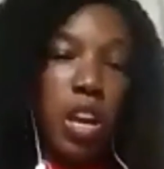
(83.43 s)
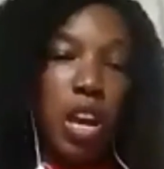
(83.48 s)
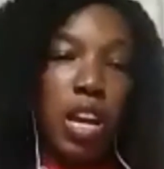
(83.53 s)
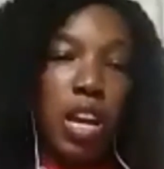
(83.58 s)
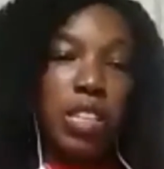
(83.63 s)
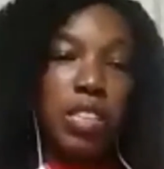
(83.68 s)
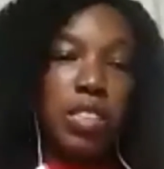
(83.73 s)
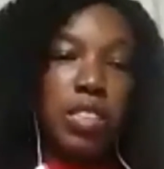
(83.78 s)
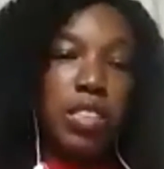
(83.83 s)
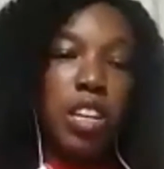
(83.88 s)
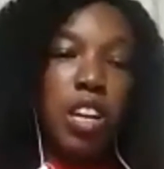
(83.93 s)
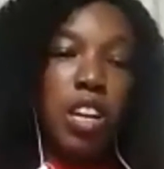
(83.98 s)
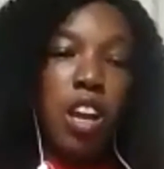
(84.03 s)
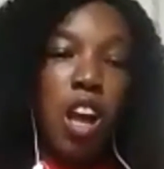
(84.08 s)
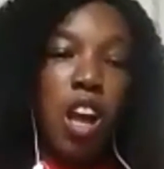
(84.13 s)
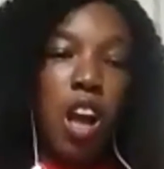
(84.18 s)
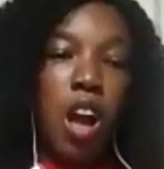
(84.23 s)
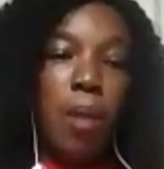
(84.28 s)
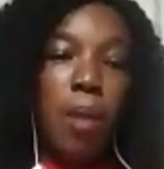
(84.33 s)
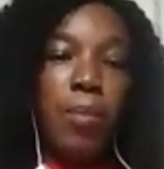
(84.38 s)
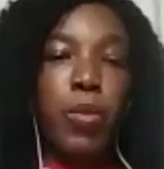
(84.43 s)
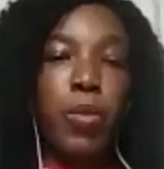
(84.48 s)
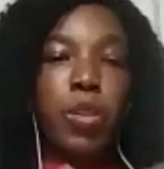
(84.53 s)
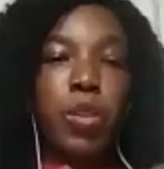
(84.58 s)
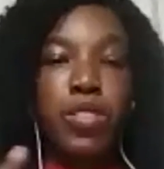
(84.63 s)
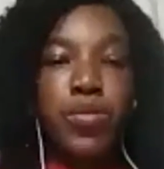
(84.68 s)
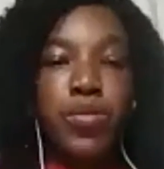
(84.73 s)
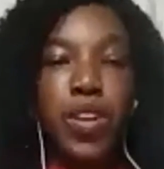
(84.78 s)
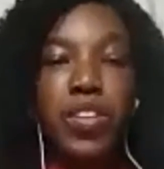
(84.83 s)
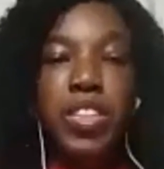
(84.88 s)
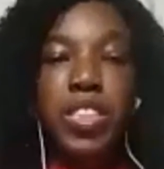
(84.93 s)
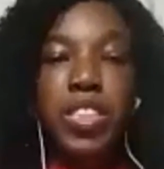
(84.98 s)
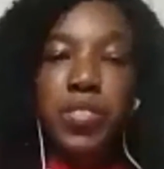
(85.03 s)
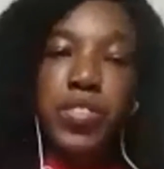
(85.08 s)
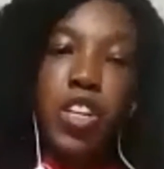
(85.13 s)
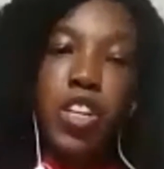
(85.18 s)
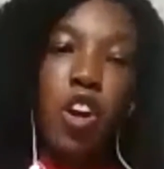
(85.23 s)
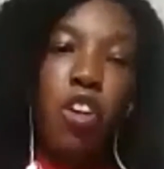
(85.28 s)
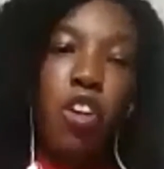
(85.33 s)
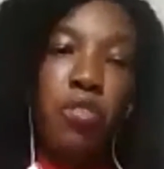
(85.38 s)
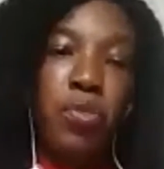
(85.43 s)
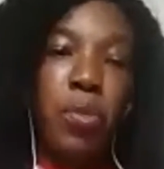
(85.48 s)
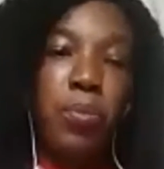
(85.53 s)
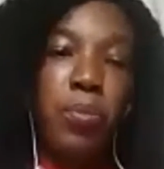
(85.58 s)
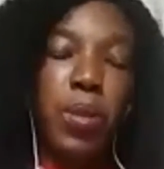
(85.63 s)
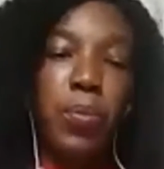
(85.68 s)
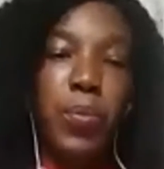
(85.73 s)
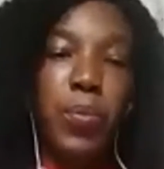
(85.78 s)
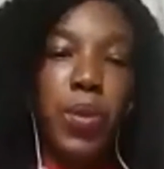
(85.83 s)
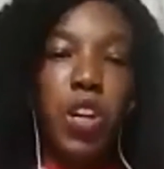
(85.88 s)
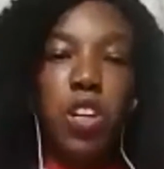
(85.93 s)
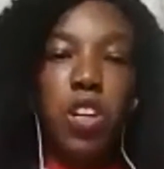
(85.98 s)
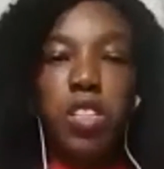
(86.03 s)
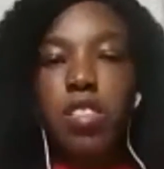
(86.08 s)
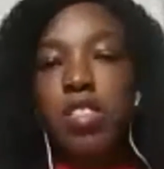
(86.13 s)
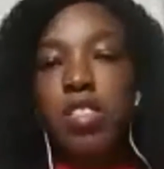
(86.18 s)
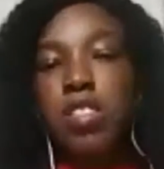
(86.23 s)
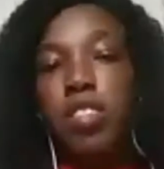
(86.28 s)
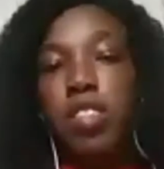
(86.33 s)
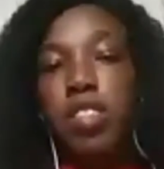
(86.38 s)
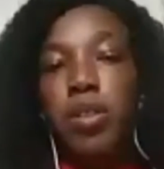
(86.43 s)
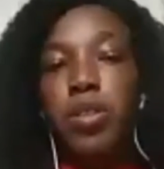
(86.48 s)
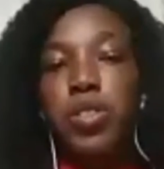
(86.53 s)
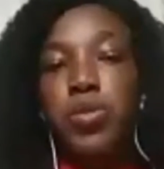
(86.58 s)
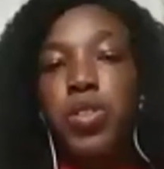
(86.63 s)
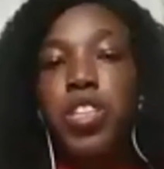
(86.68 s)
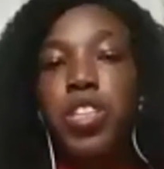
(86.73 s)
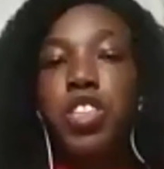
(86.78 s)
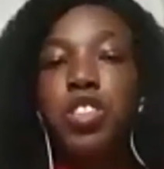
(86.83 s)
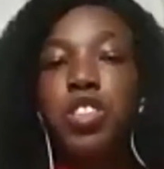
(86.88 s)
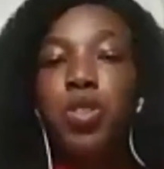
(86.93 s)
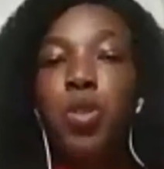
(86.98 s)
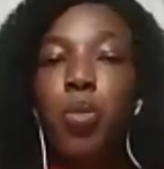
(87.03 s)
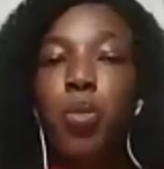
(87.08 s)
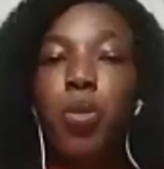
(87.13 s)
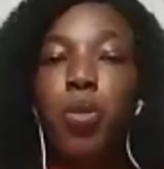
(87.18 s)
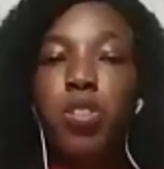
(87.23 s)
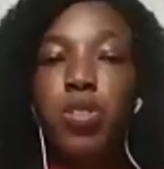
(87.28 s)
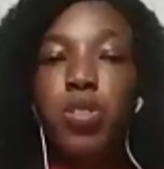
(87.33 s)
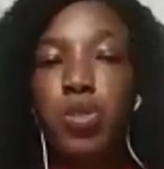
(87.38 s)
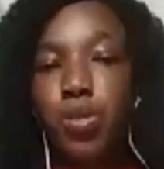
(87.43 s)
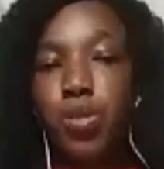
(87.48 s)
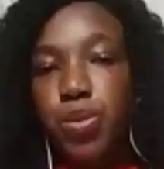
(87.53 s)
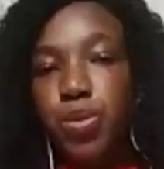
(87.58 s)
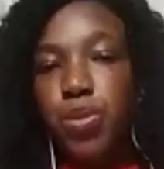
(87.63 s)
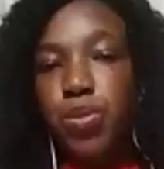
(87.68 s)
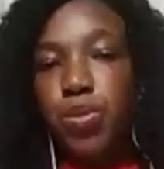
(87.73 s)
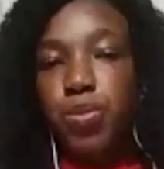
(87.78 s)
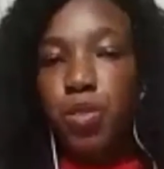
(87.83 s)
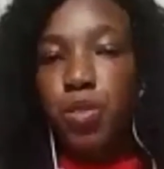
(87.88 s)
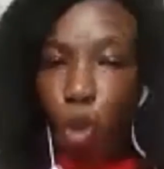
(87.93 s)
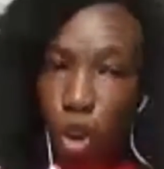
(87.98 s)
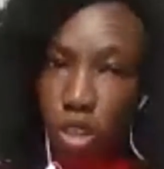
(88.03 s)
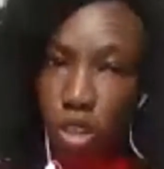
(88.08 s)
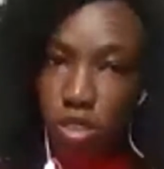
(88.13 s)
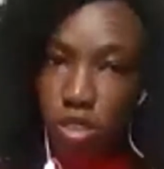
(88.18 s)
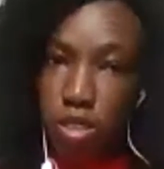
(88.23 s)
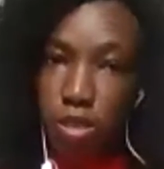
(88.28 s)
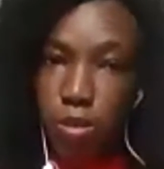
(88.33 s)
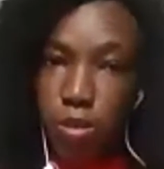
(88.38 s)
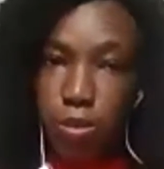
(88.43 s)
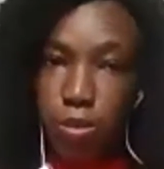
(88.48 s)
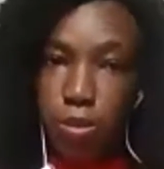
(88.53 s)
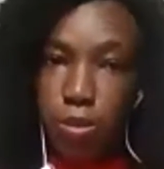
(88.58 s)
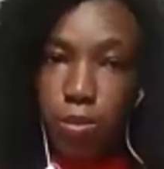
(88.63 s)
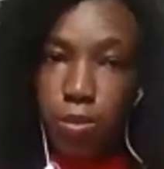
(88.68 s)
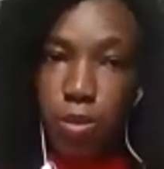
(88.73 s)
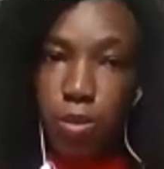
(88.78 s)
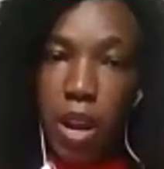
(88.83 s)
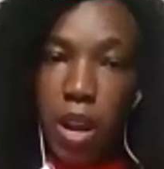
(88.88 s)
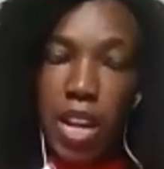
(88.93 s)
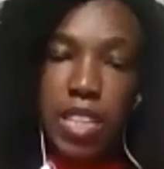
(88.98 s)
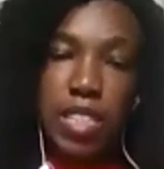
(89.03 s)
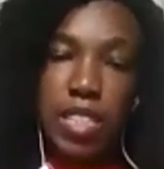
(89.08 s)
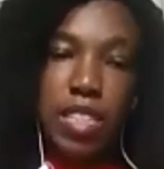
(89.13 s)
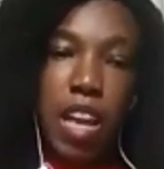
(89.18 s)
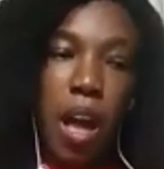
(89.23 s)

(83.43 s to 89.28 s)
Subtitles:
And it was very difficult for me because there was really no one to talk to, right?